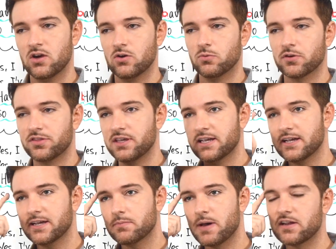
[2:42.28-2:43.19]
We're
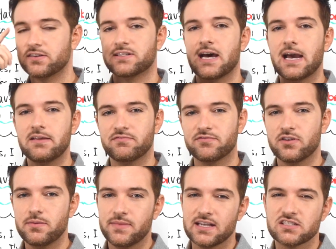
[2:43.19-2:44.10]
thinking about a time
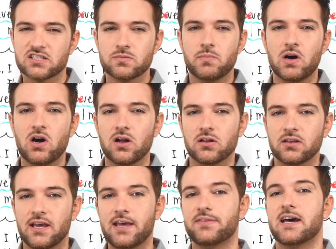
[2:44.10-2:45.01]
frame that's
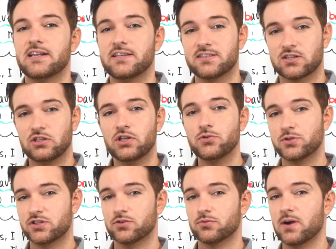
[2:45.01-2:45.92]
small and that is
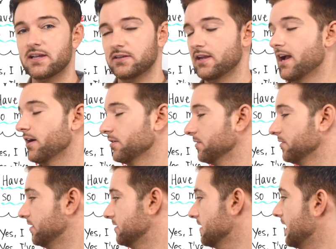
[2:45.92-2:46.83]
close to right now,
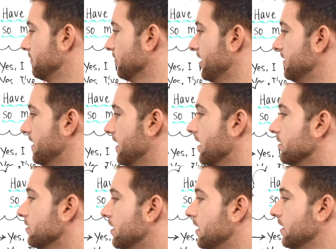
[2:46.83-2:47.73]
the time right
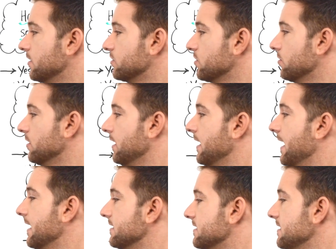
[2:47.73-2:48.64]
now. So
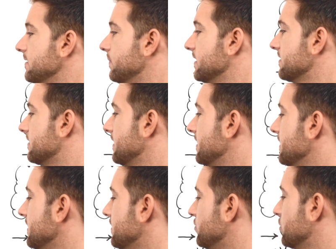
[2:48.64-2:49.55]
has he been
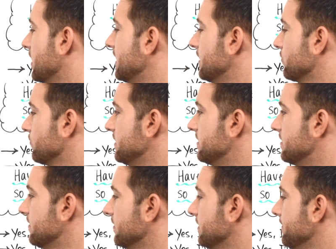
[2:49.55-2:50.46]
studying in China
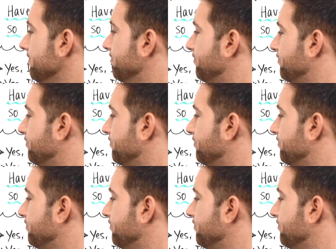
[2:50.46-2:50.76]
recently?